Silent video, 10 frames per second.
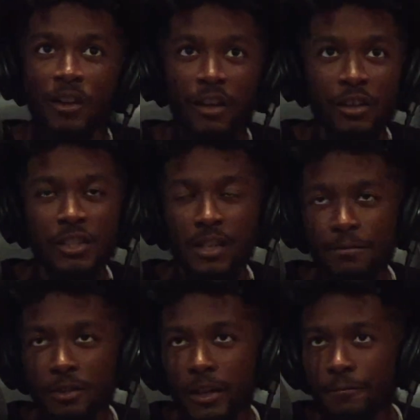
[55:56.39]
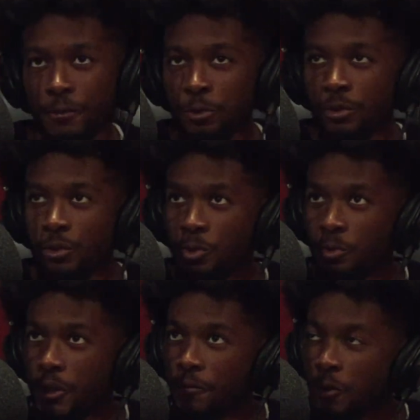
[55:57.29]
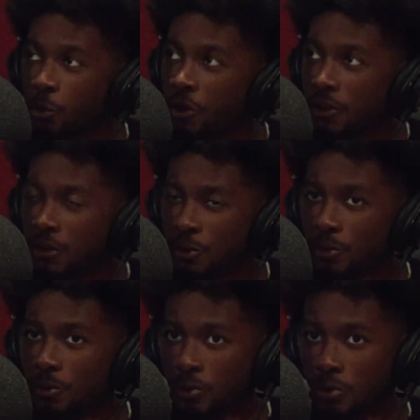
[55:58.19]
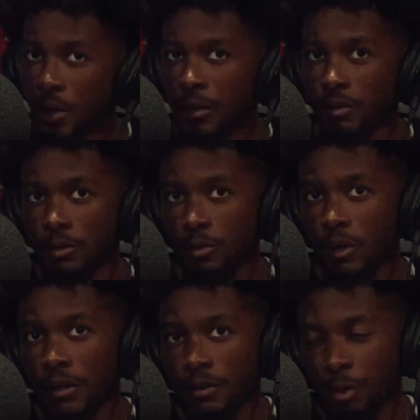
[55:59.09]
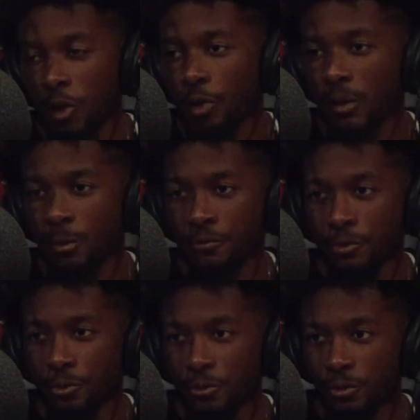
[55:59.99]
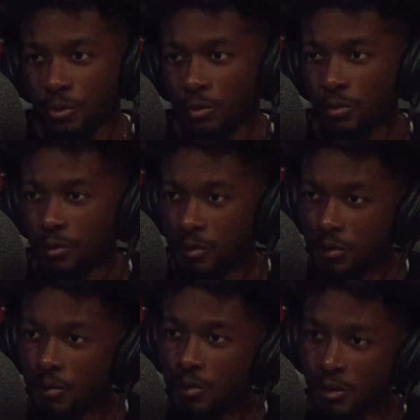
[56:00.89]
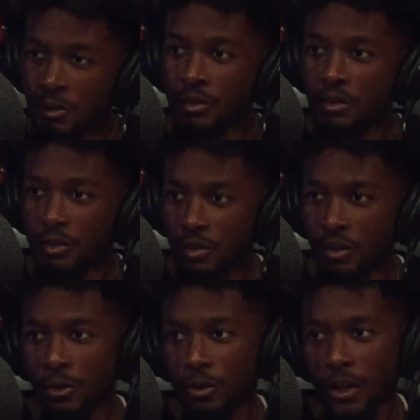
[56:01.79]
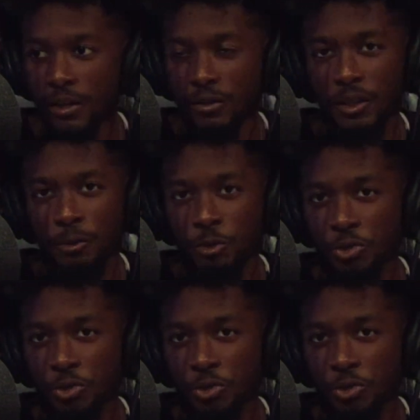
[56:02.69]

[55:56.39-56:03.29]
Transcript: Honestly, I feel like food will do whatever you want it to do. You gotta program your food to, kind of get what